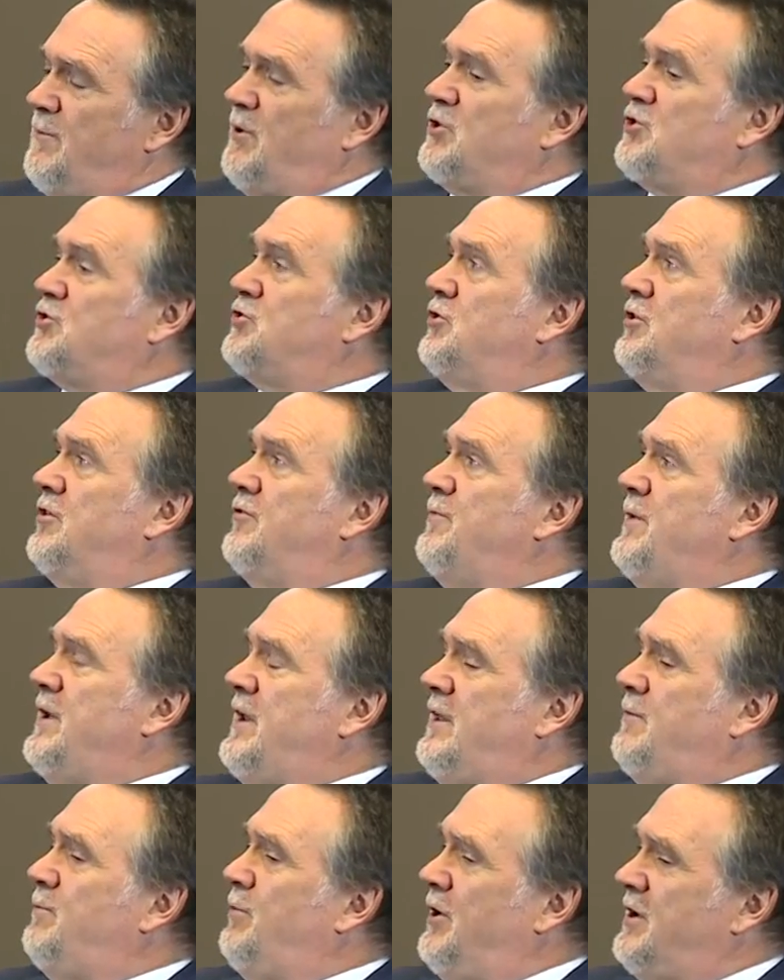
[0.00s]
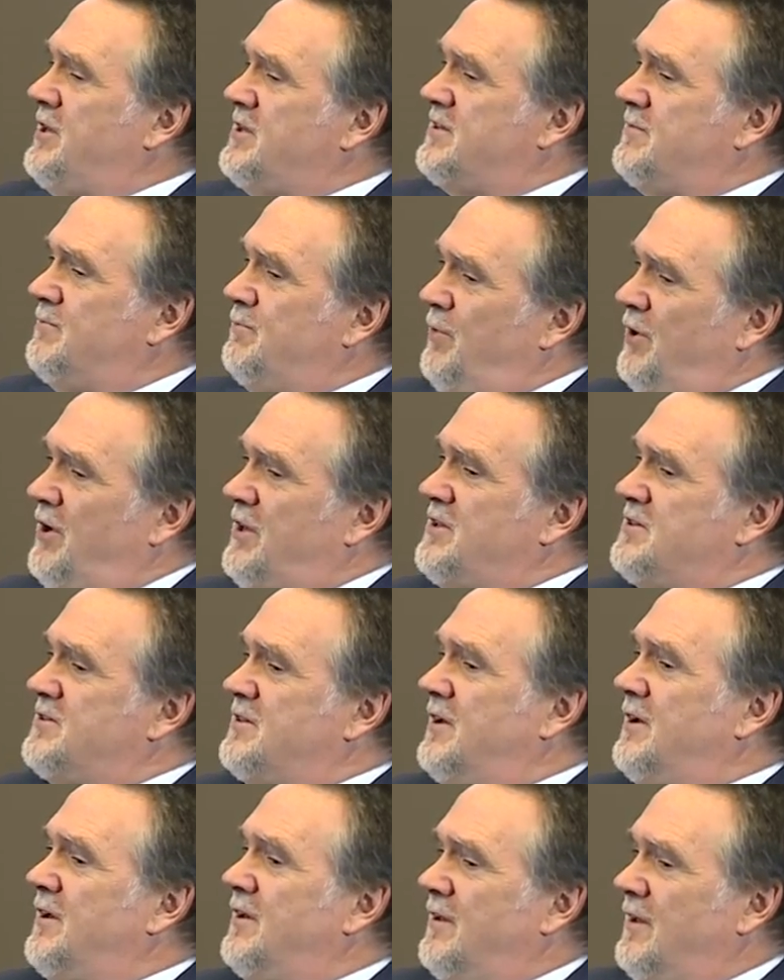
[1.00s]
I'm not sure of many. Bodies,
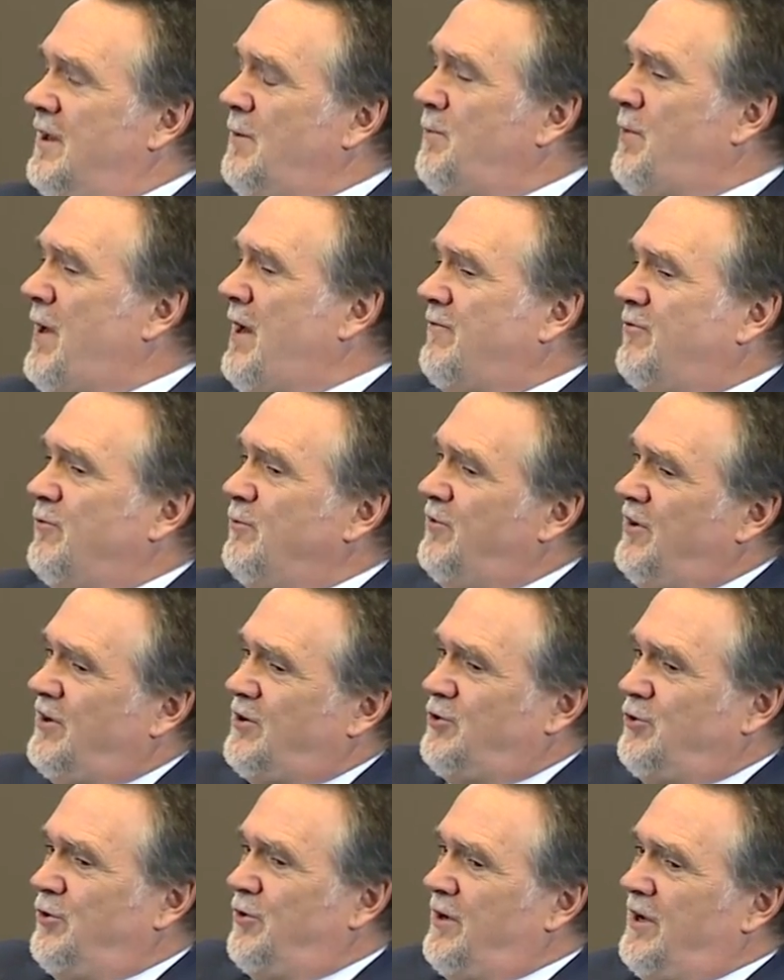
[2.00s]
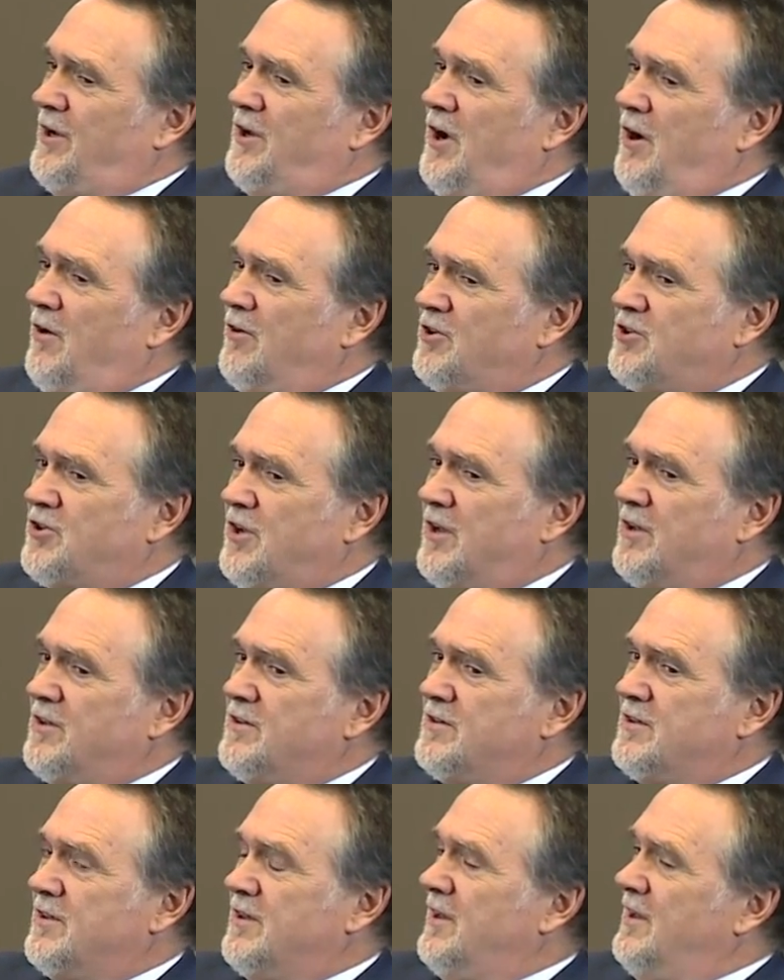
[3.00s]
apart from Victorian horror
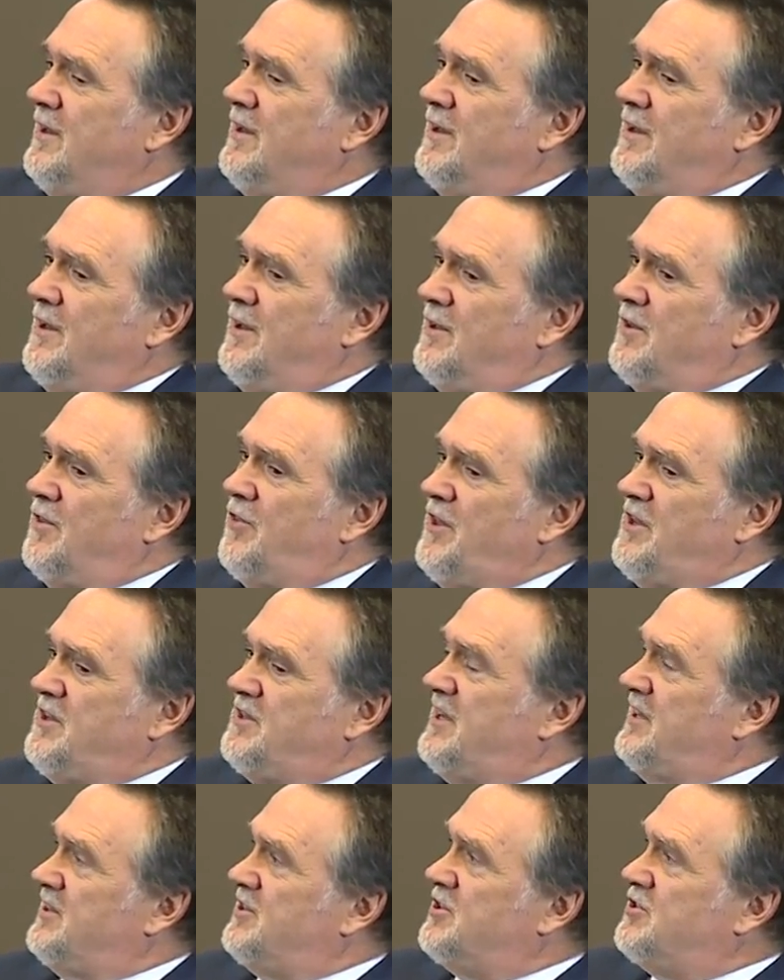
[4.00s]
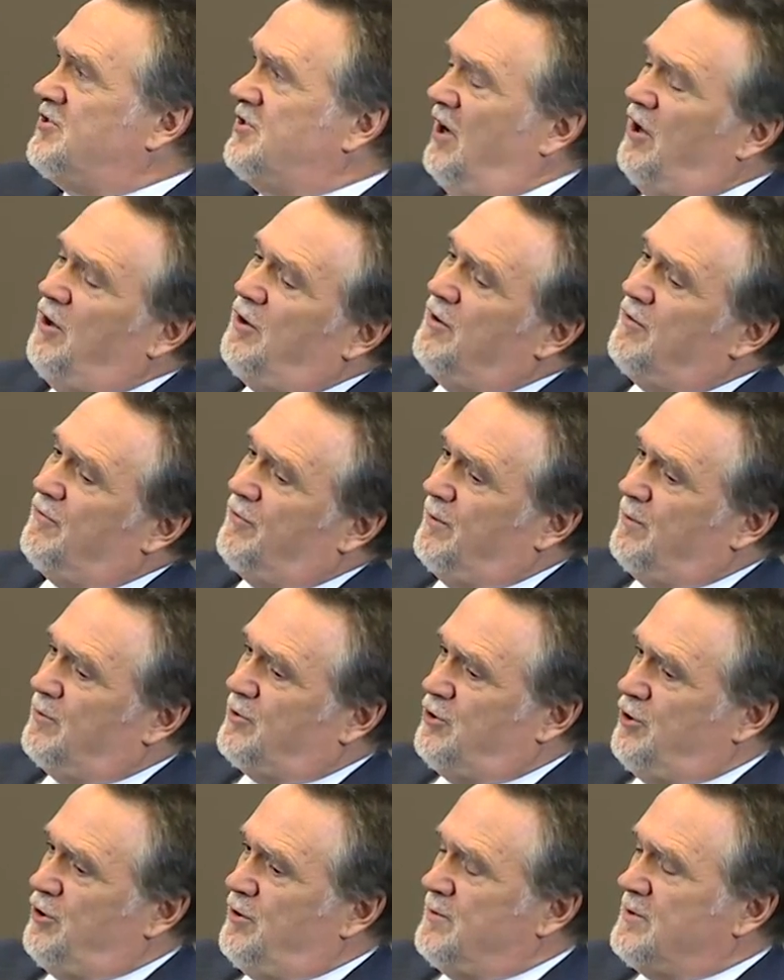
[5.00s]
shows, things get stolen from
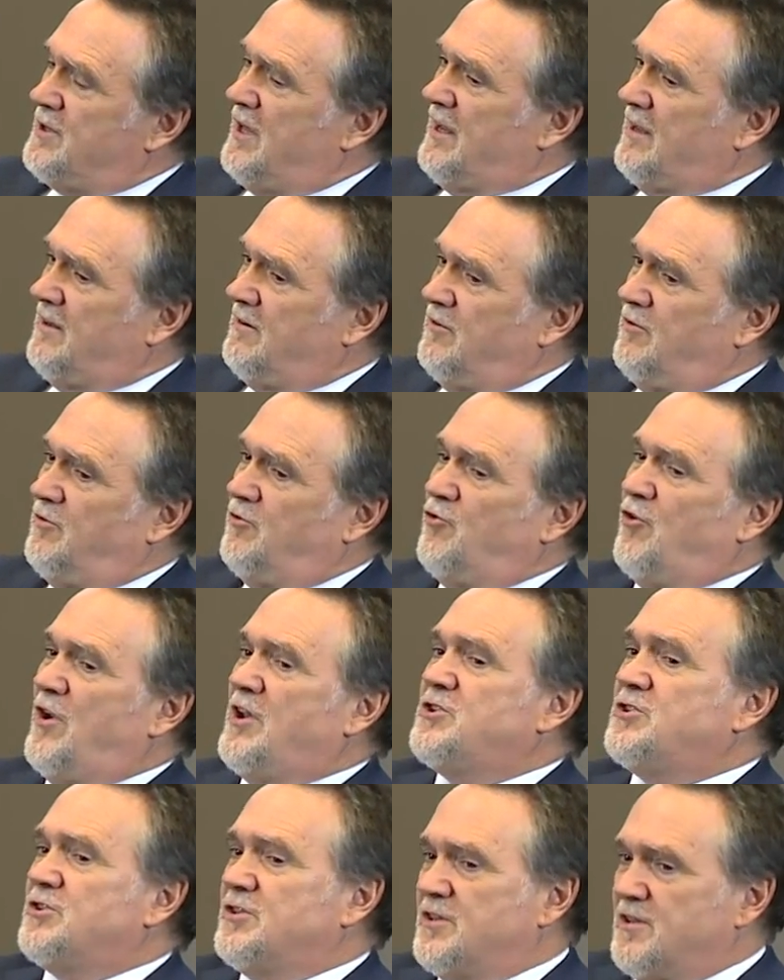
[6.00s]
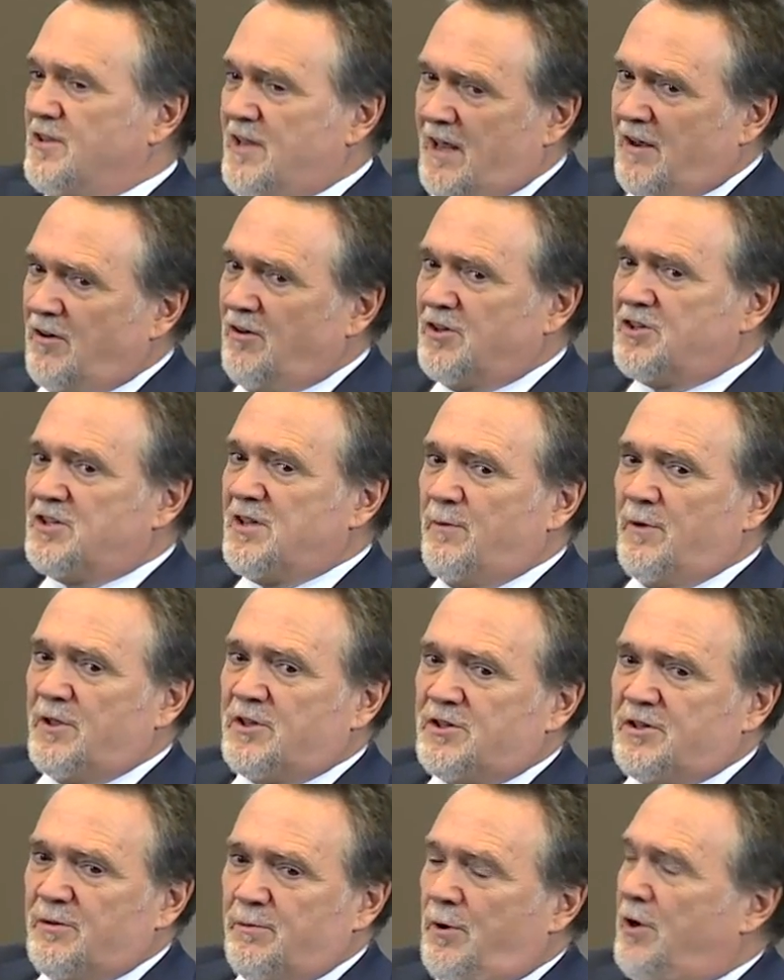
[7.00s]
tombs like treasures and that, not so
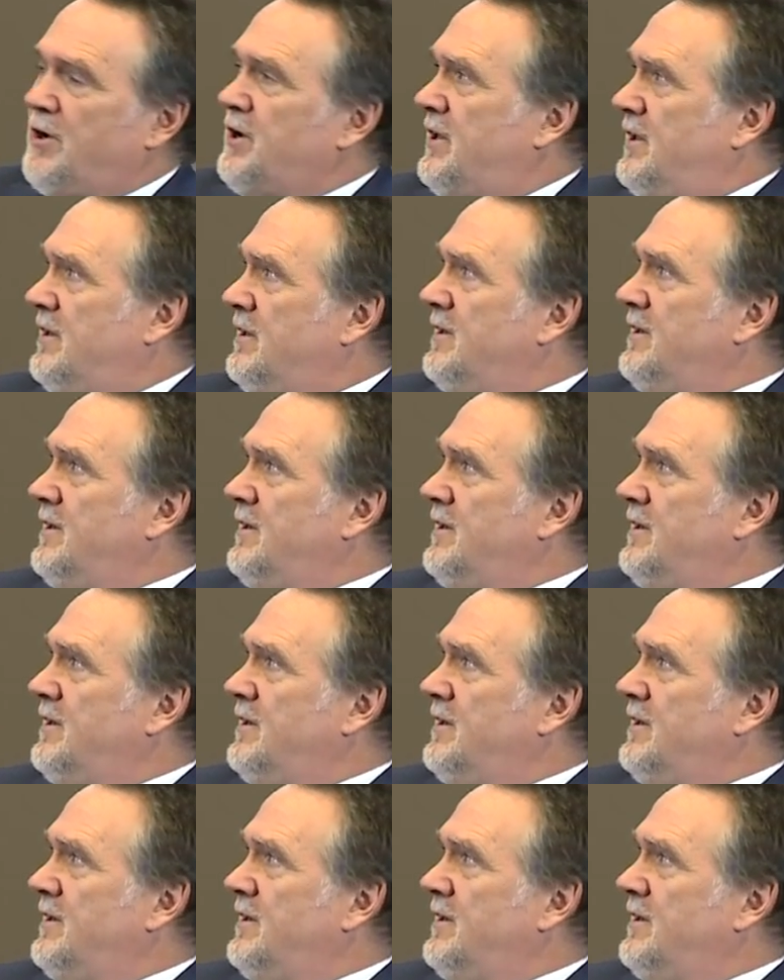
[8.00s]
much the body.